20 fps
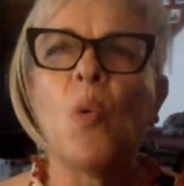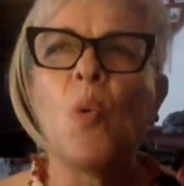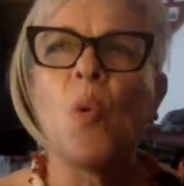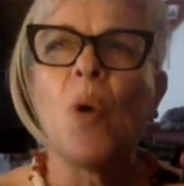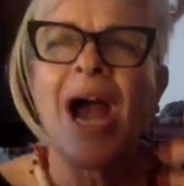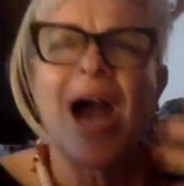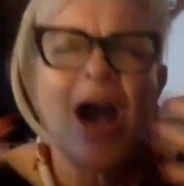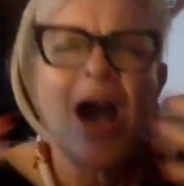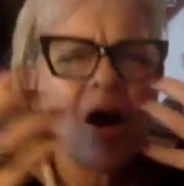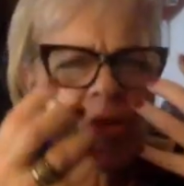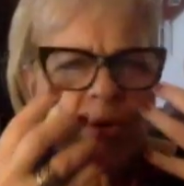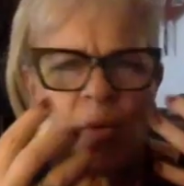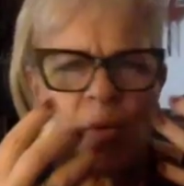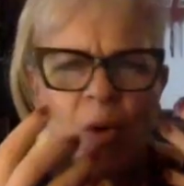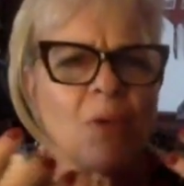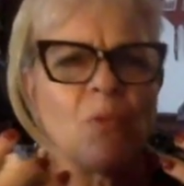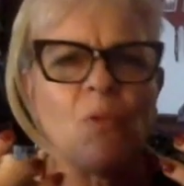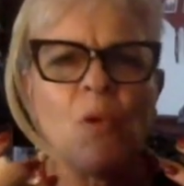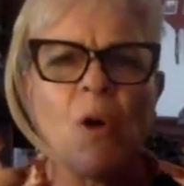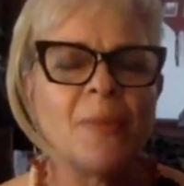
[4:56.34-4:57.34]
how do
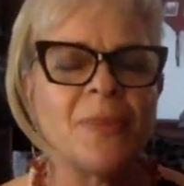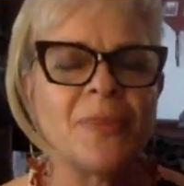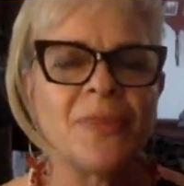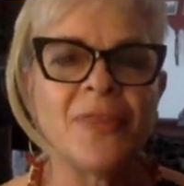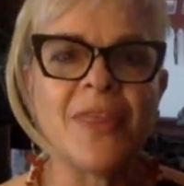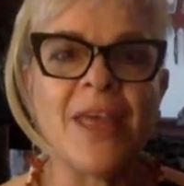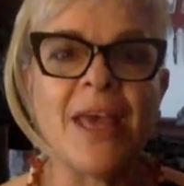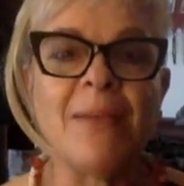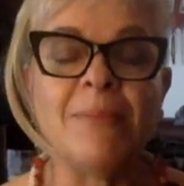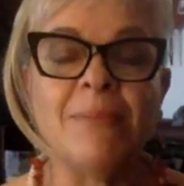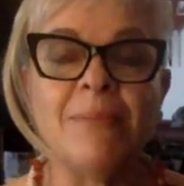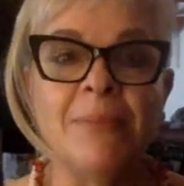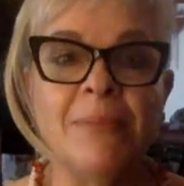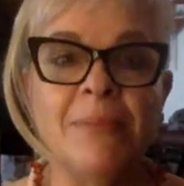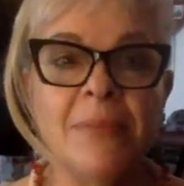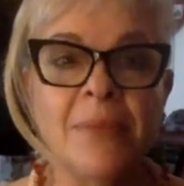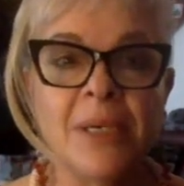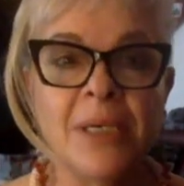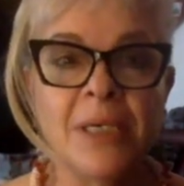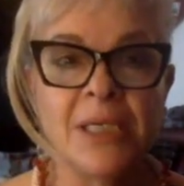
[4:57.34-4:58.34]
I want them
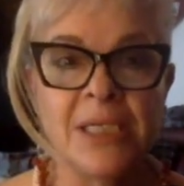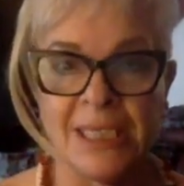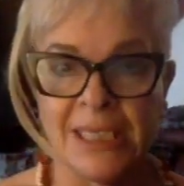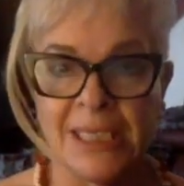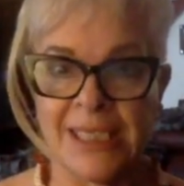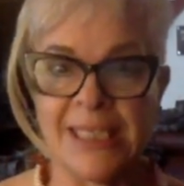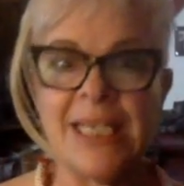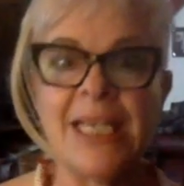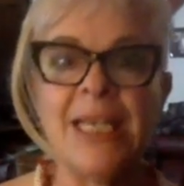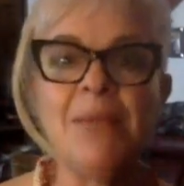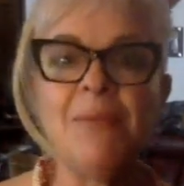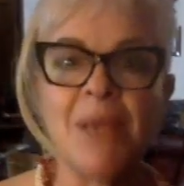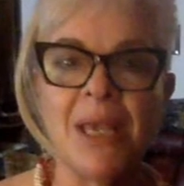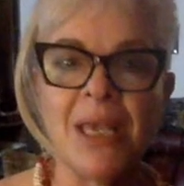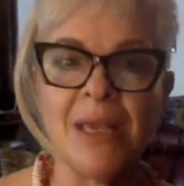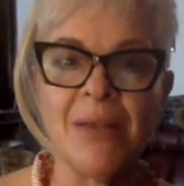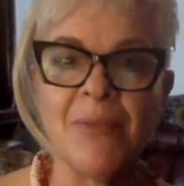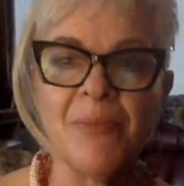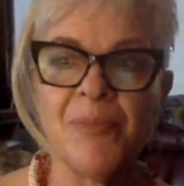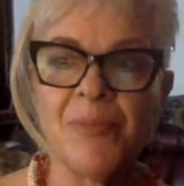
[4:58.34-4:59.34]
to see
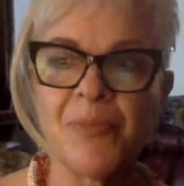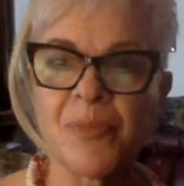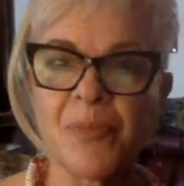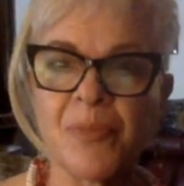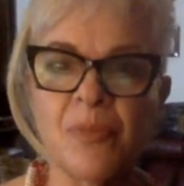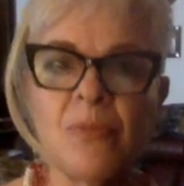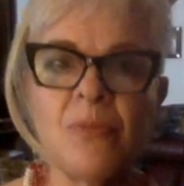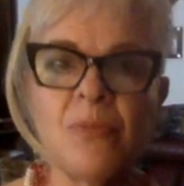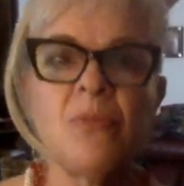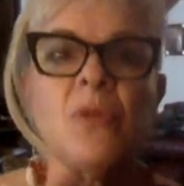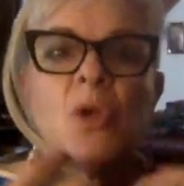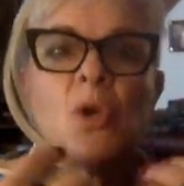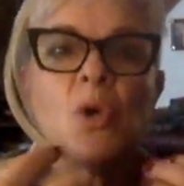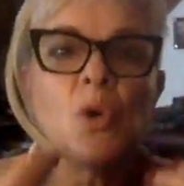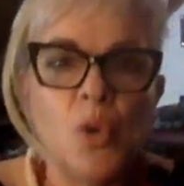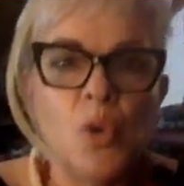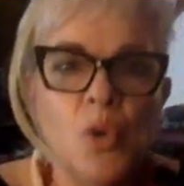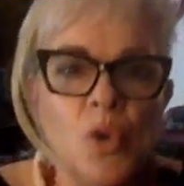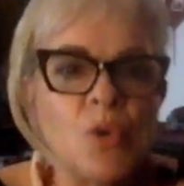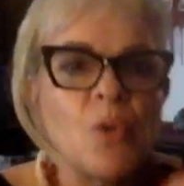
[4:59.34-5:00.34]
me?
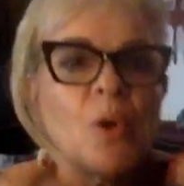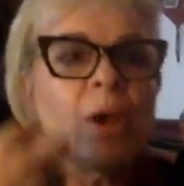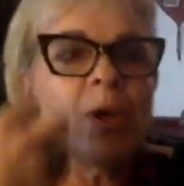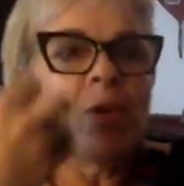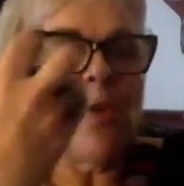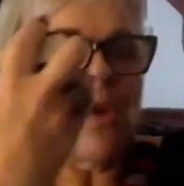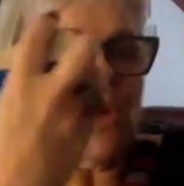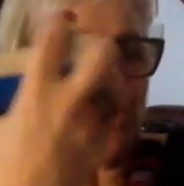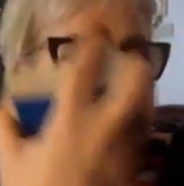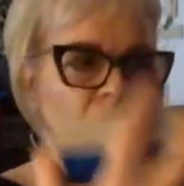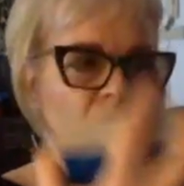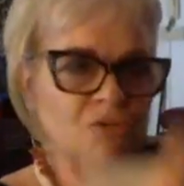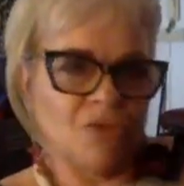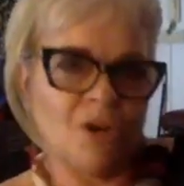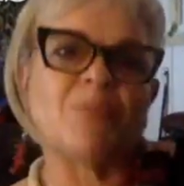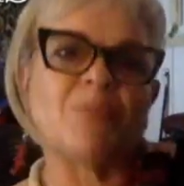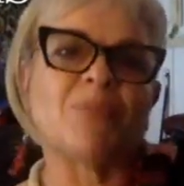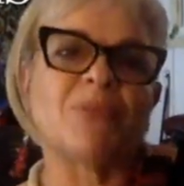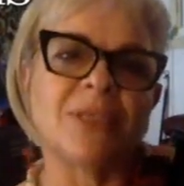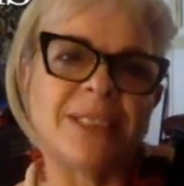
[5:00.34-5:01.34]
Who do I want to
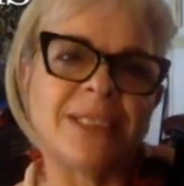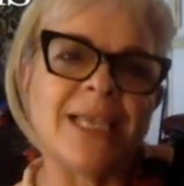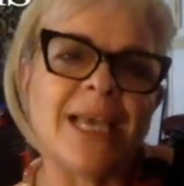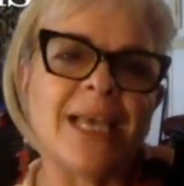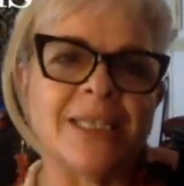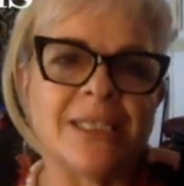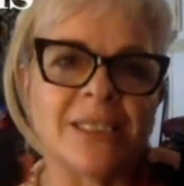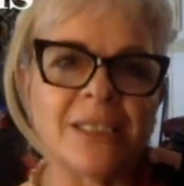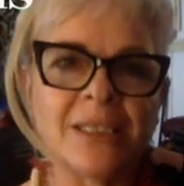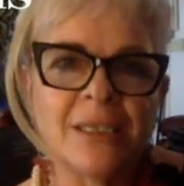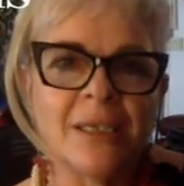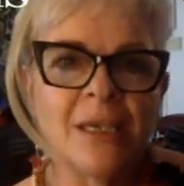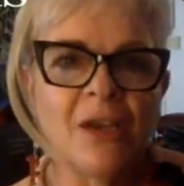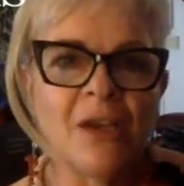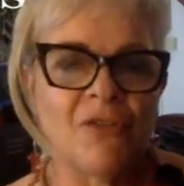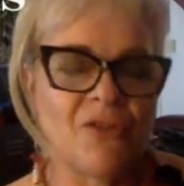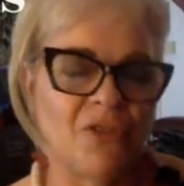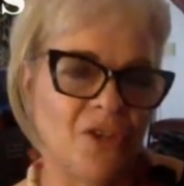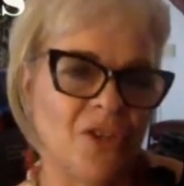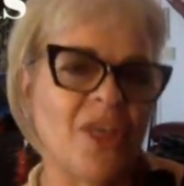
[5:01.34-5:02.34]
represent
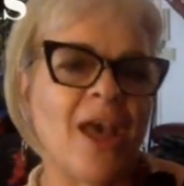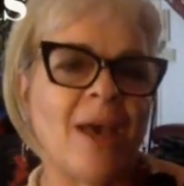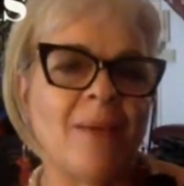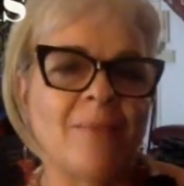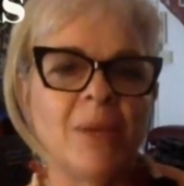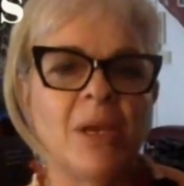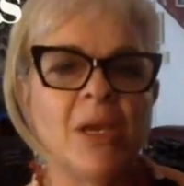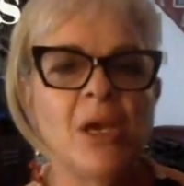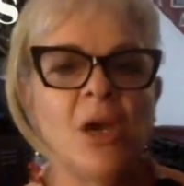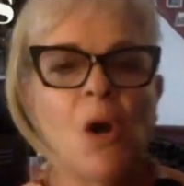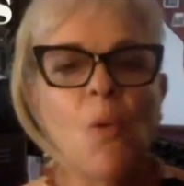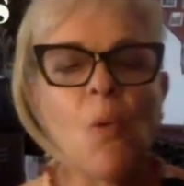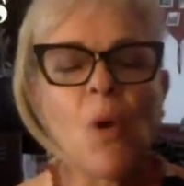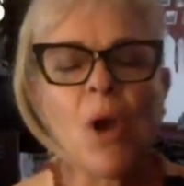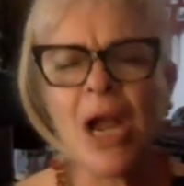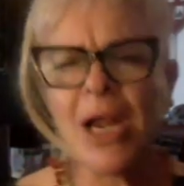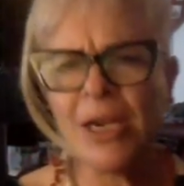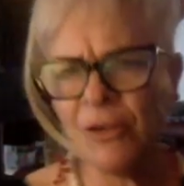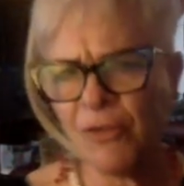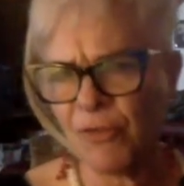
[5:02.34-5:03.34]
for them? What
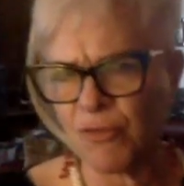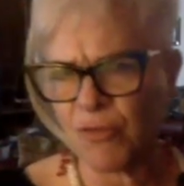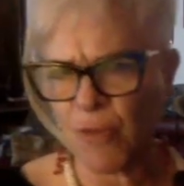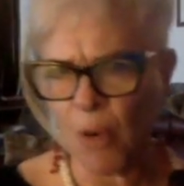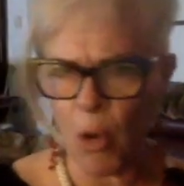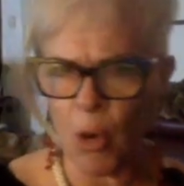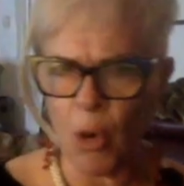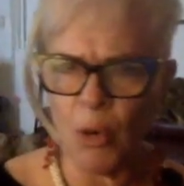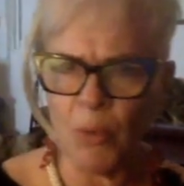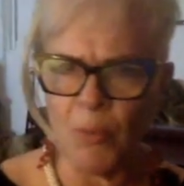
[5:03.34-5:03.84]
kind of role